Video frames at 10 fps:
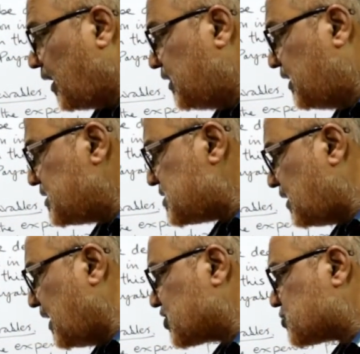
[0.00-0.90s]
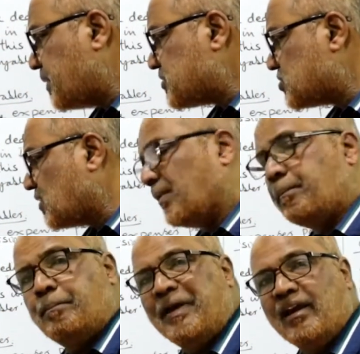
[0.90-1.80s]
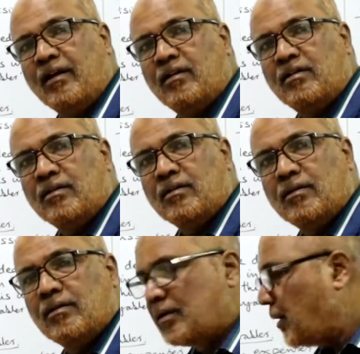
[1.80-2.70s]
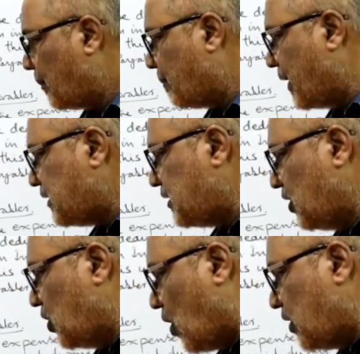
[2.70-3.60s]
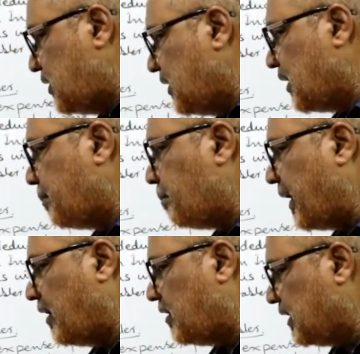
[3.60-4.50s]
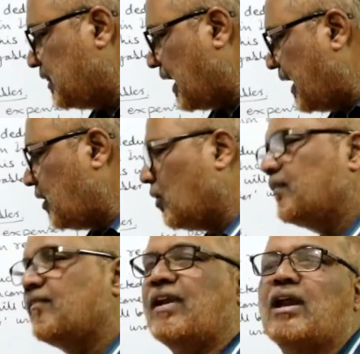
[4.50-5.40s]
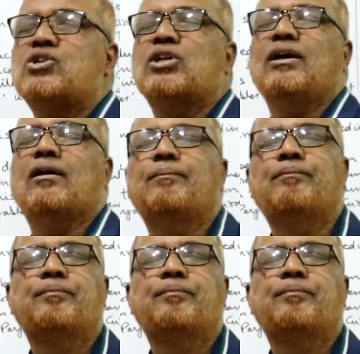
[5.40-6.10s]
These are the expenses of the period, but not yet paid till the end of the financial year.